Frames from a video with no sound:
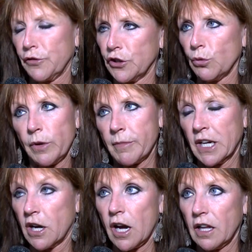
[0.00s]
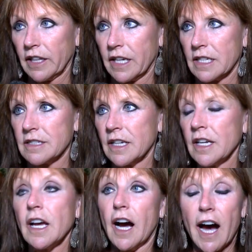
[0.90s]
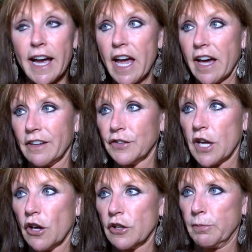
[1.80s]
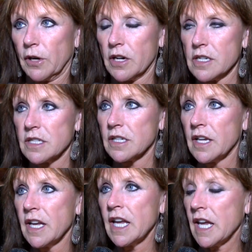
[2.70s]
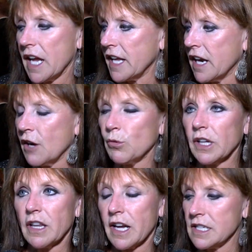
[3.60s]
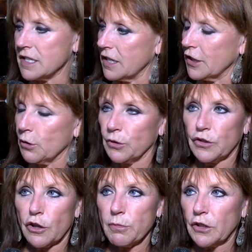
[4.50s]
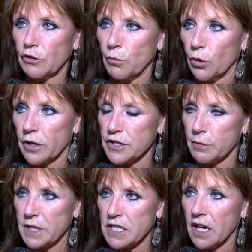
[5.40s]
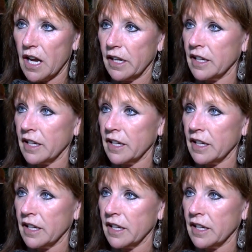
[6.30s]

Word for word: few women colleagues I had as counterparts, and I realized that there was so much more to be done.